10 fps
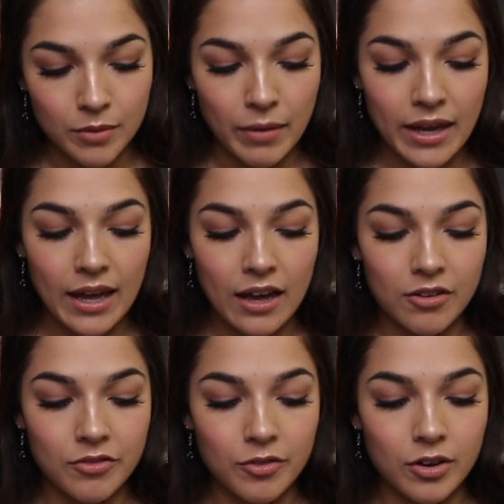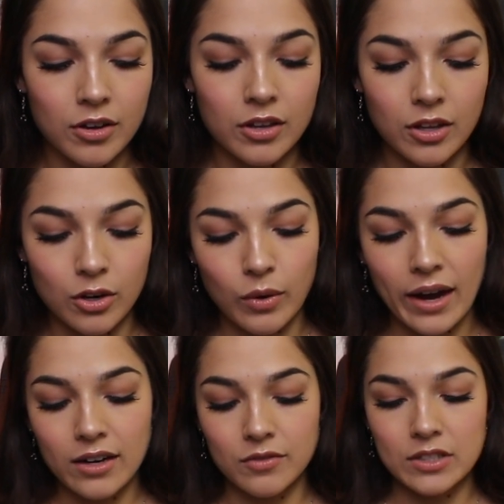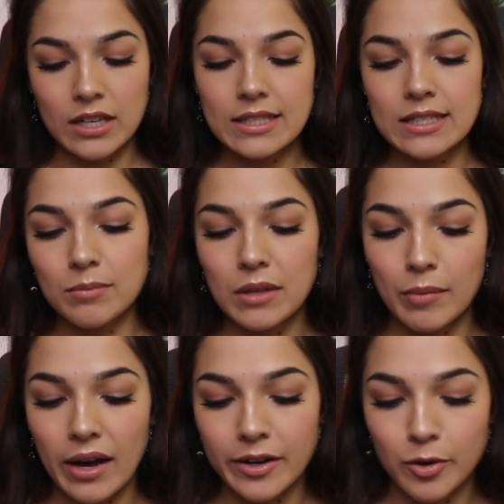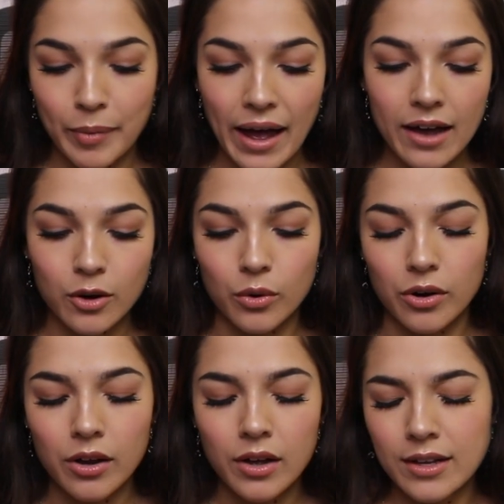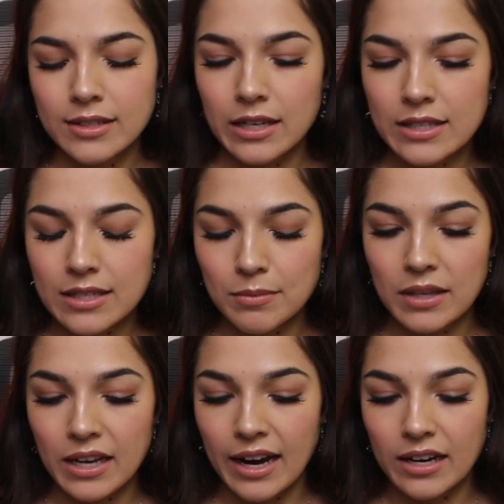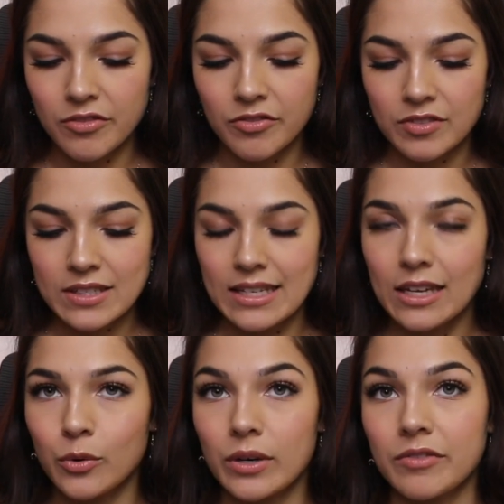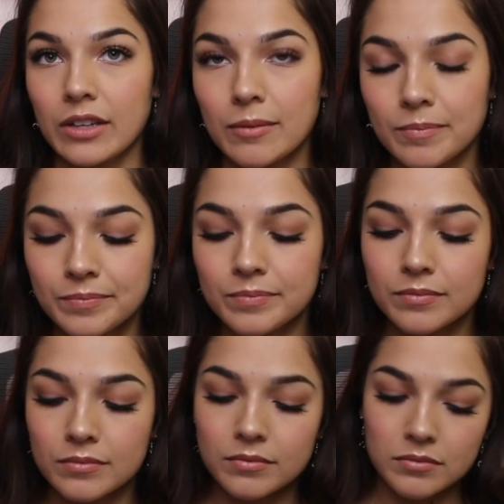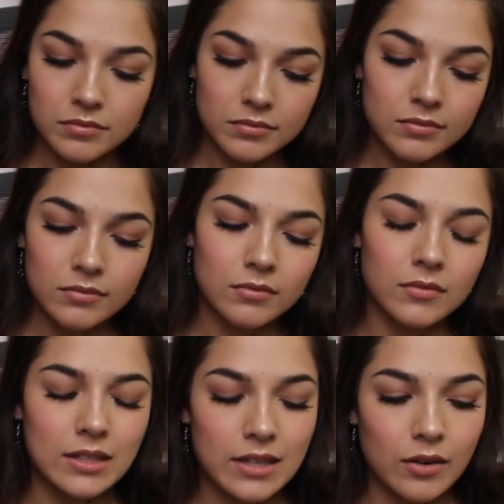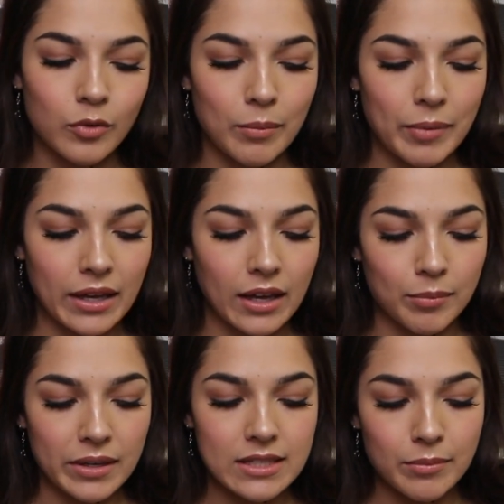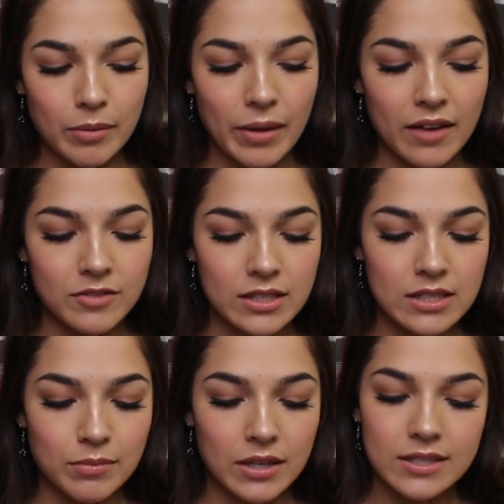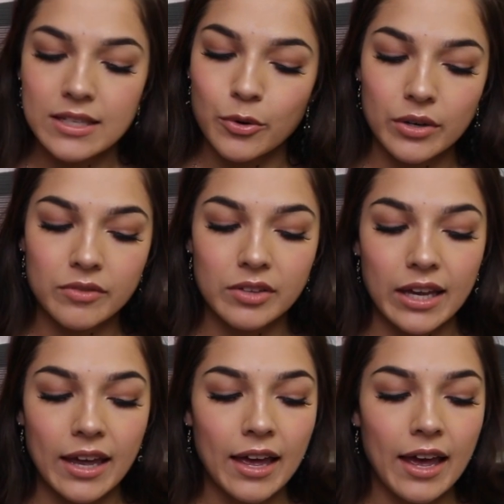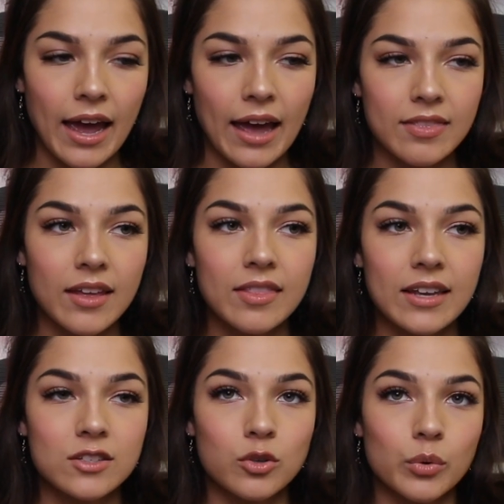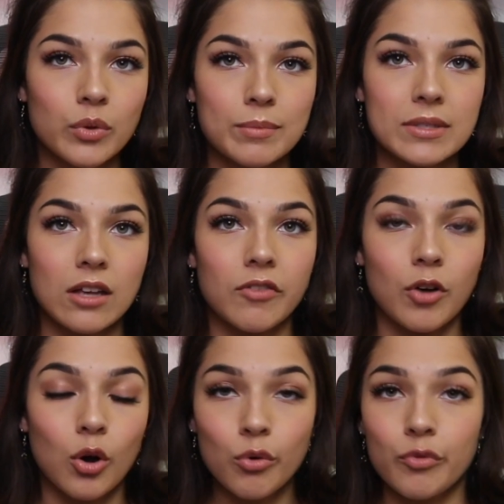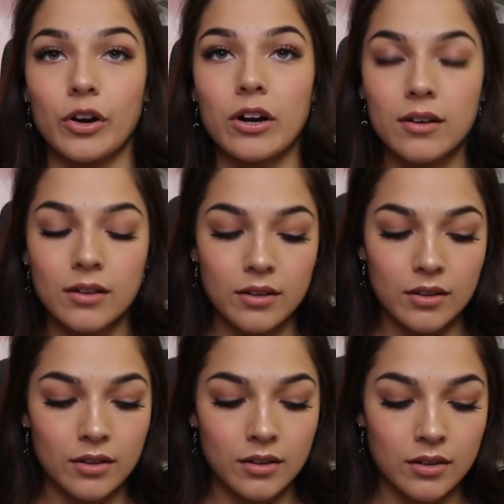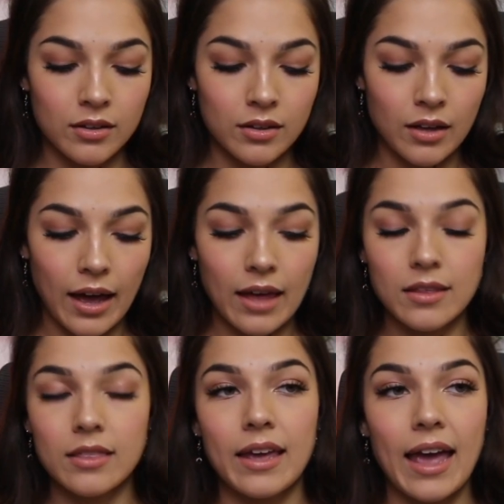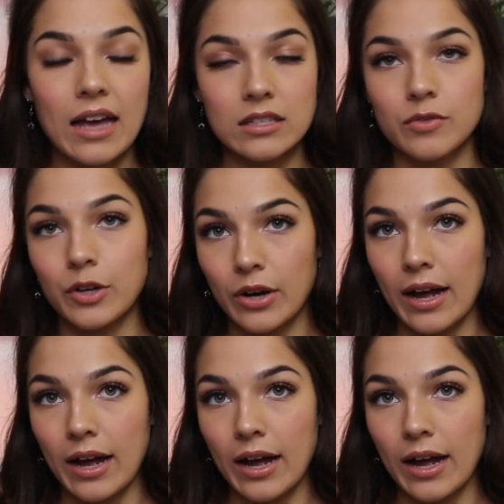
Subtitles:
may have, you know, kind of done something behind your back, or done something kind of secretively. That's kind of what I'm picking up. Like, somebody may have done something secretively, and then they screw themselves over, and then they ask for your